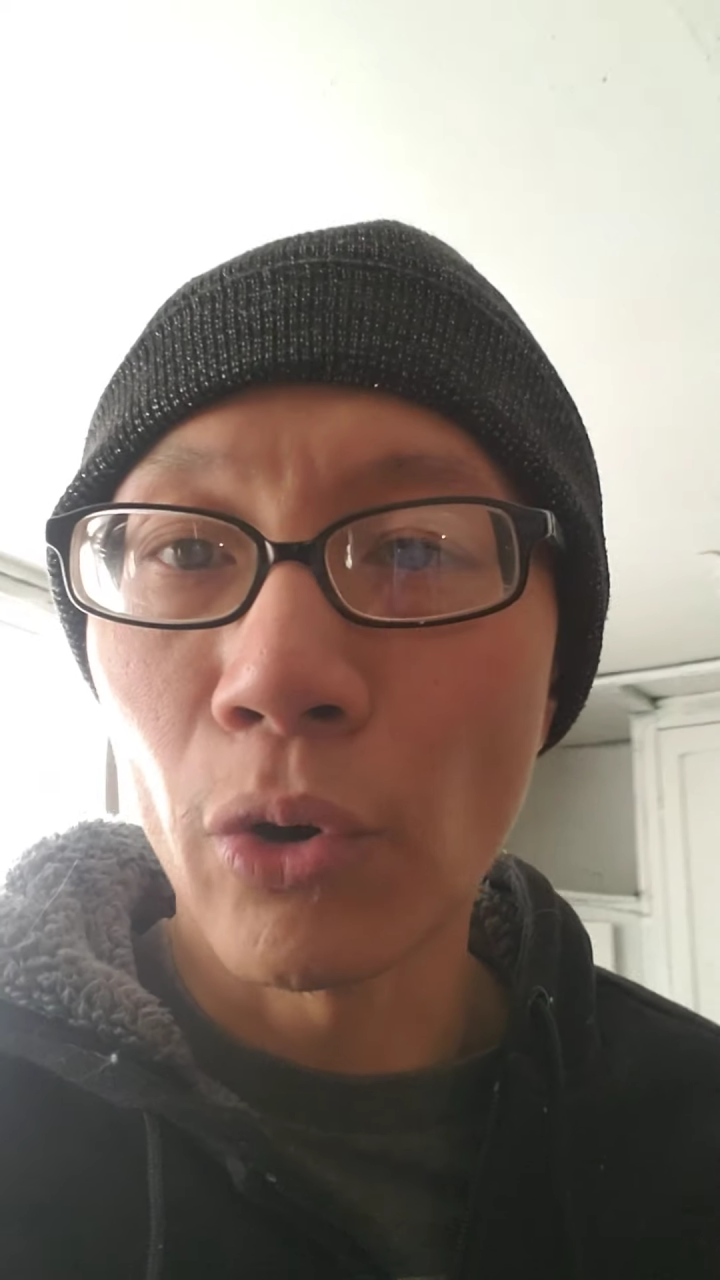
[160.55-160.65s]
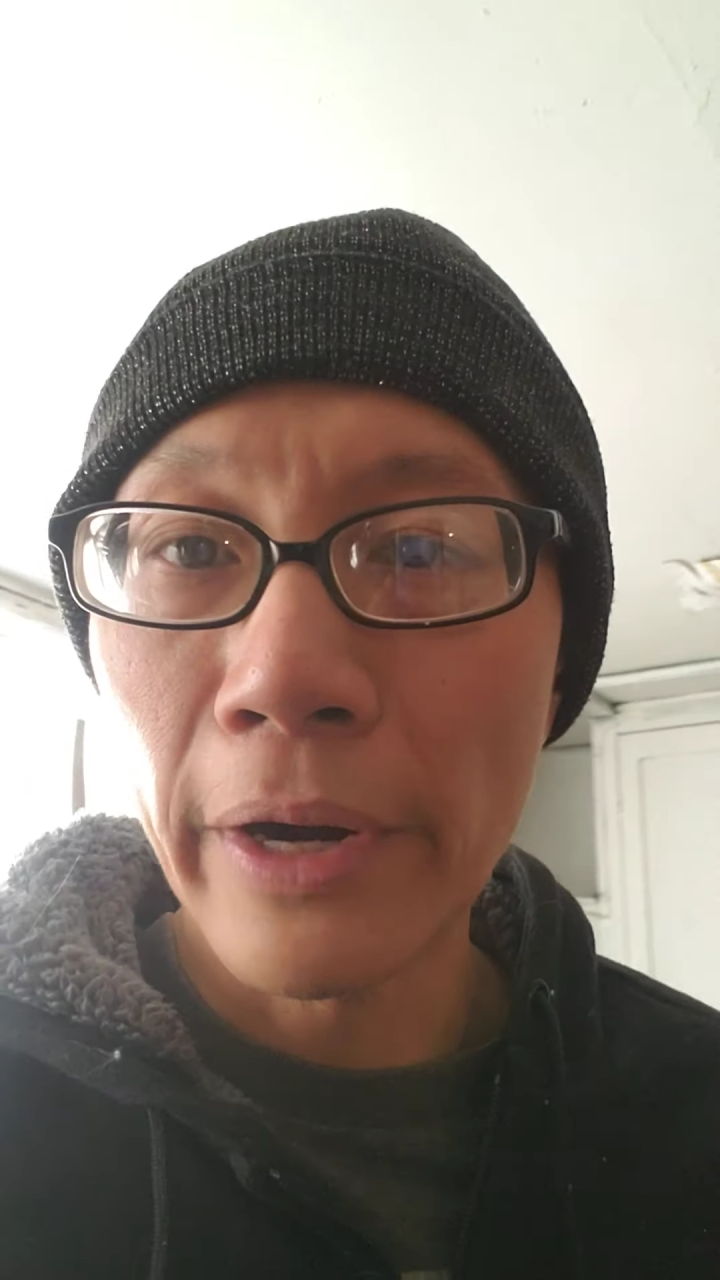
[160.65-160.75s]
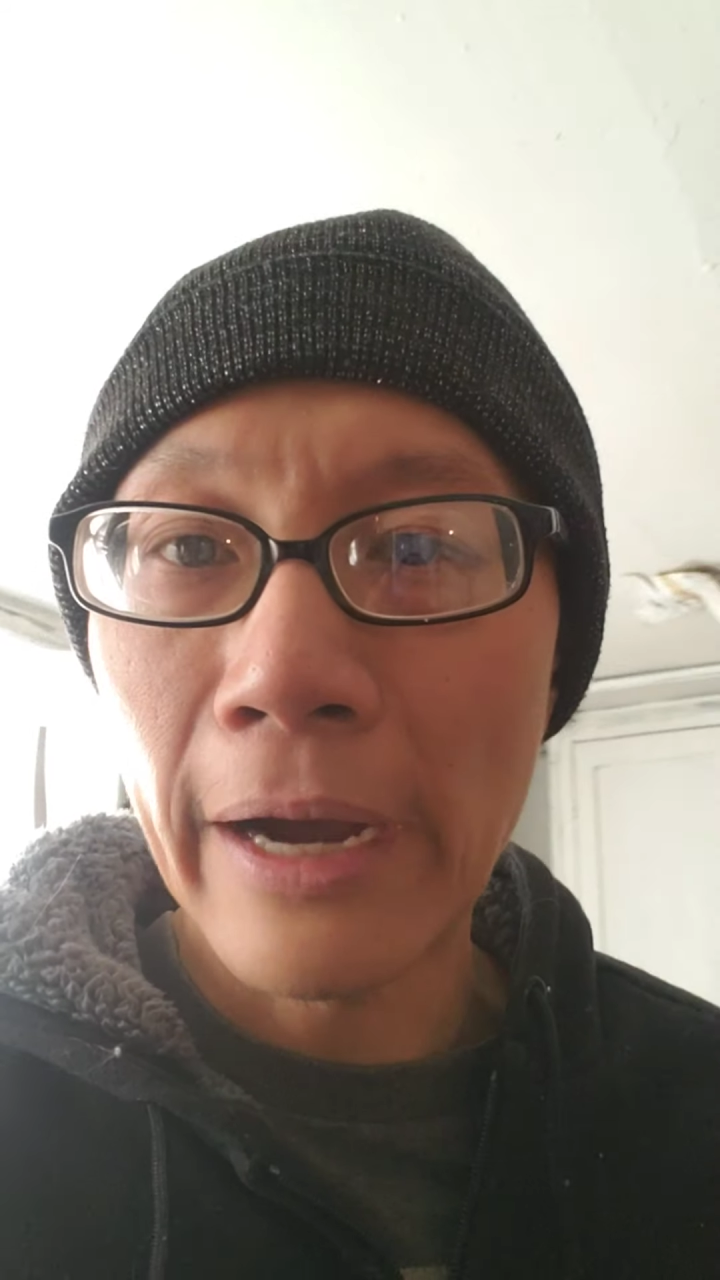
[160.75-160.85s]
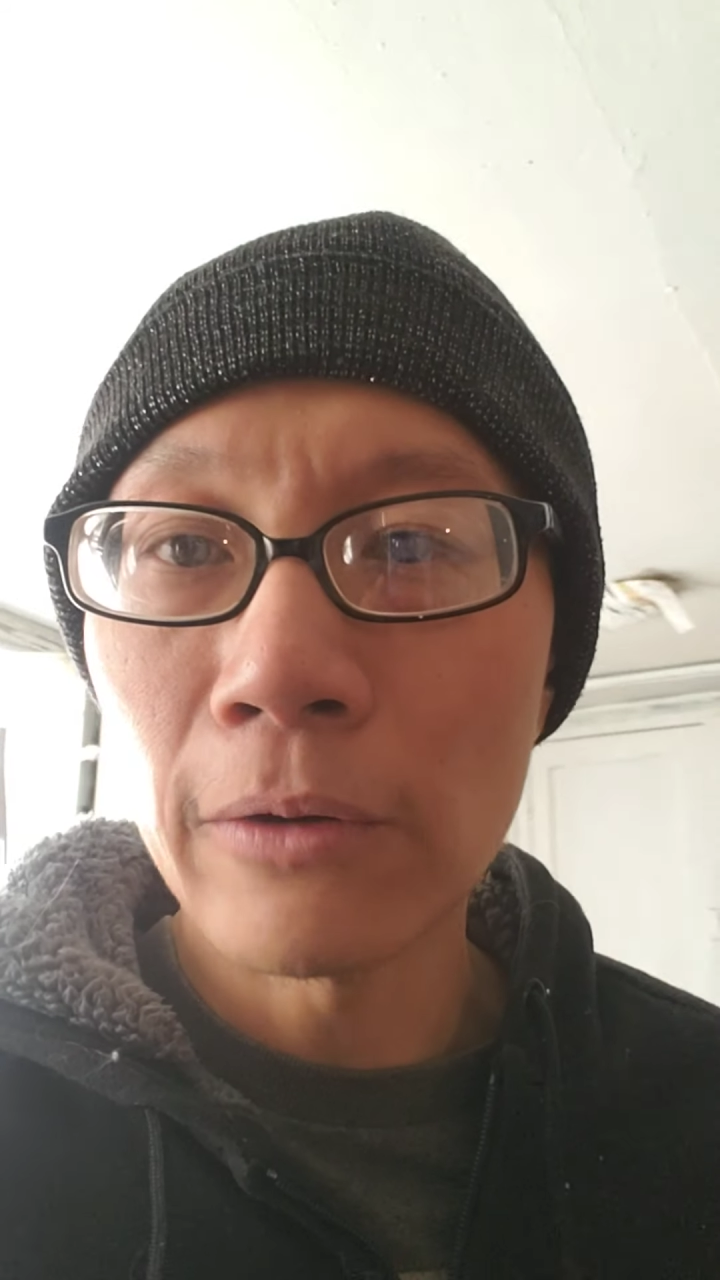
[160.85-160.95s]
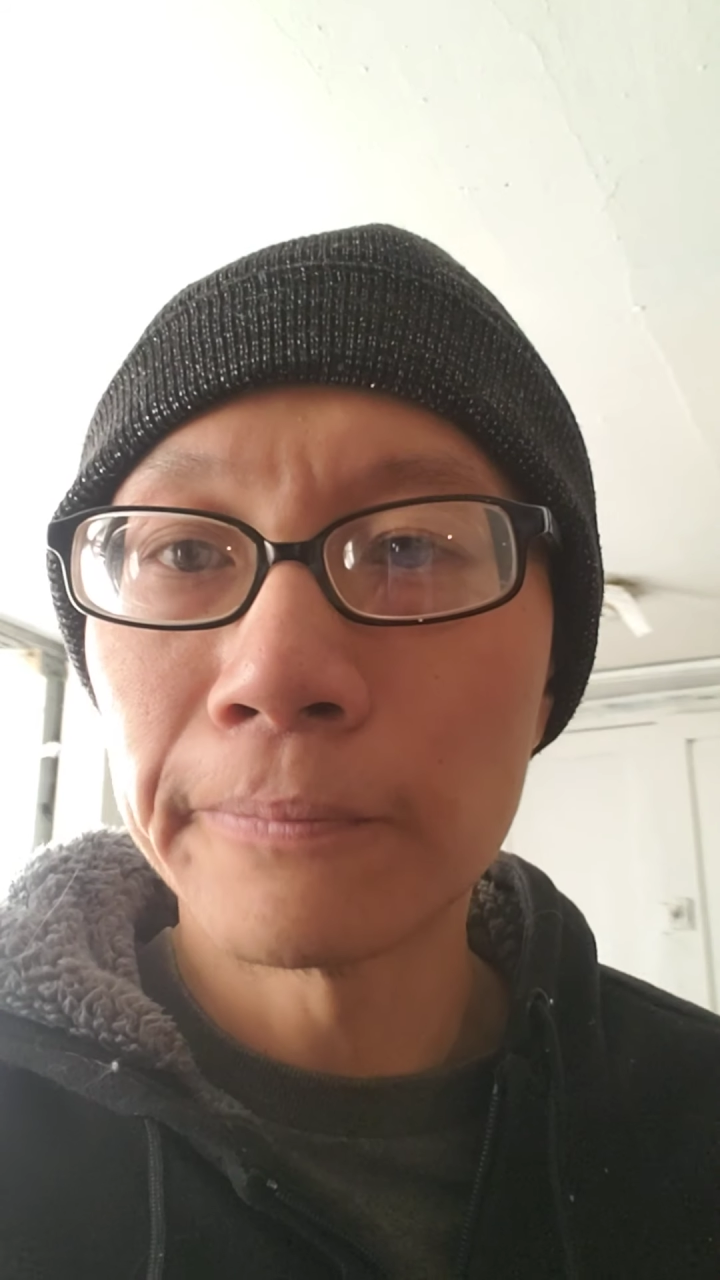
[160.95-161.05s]
it
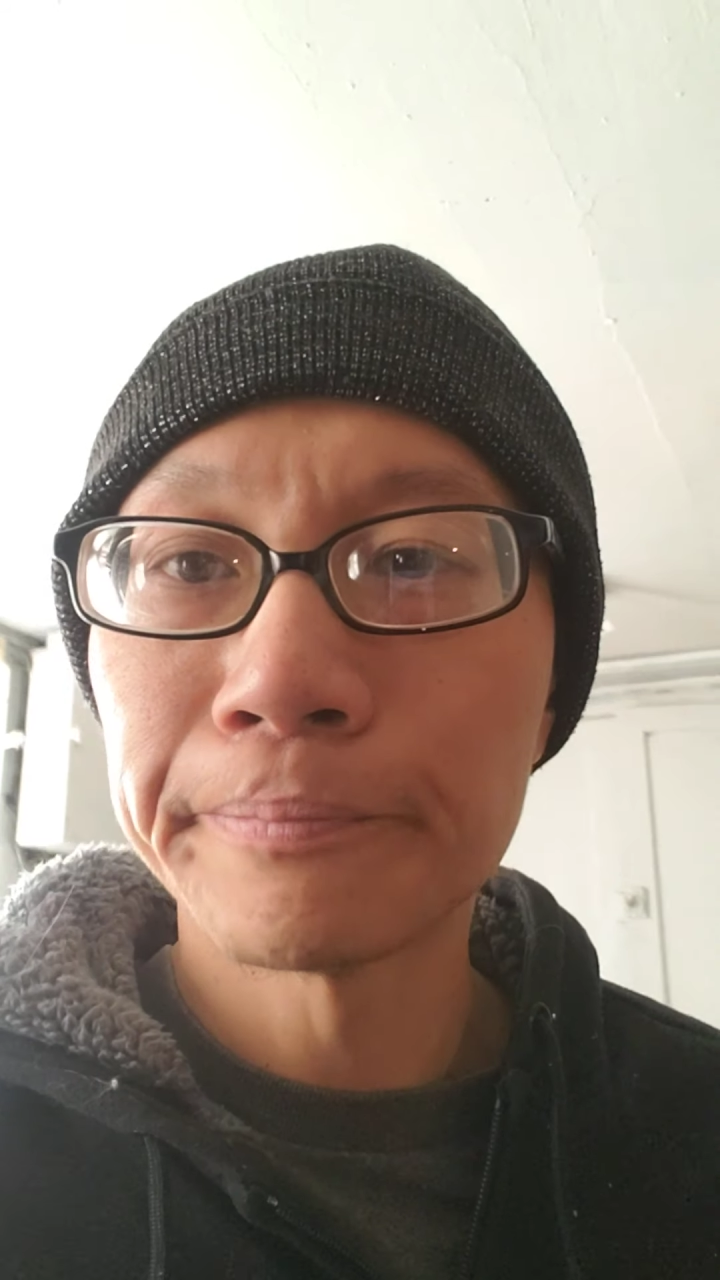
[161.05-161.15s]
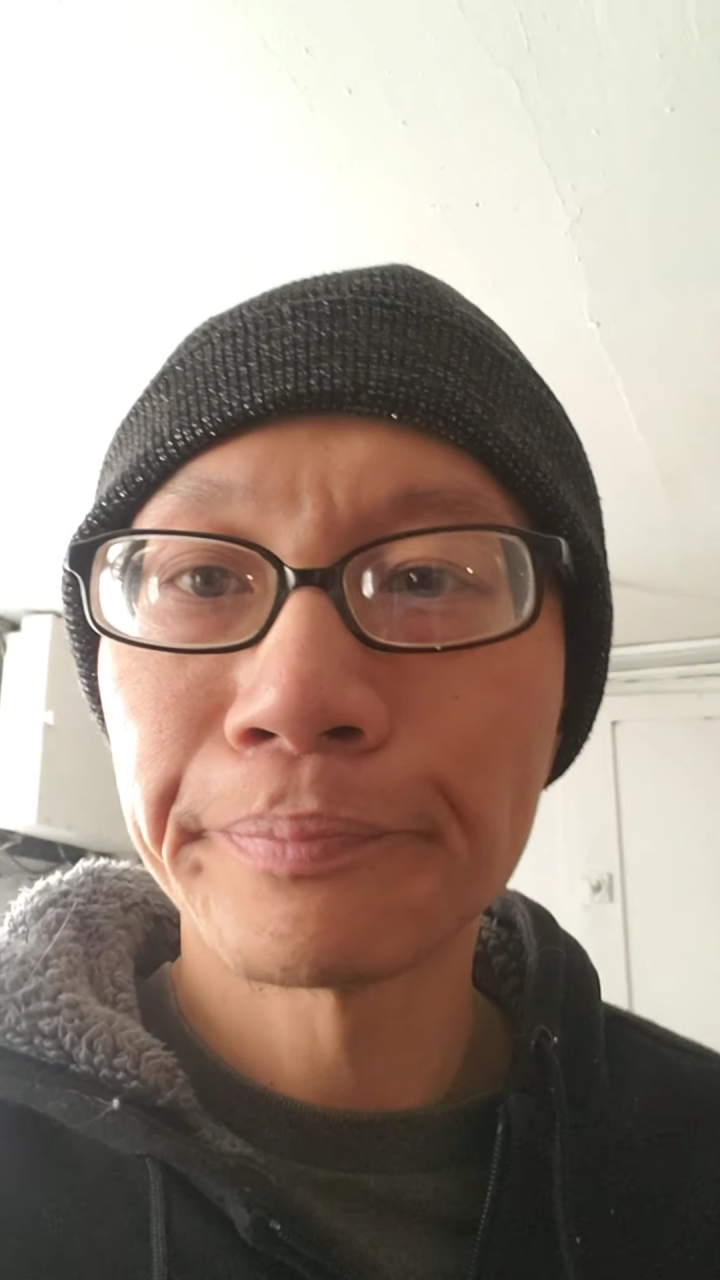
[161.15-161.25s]
out.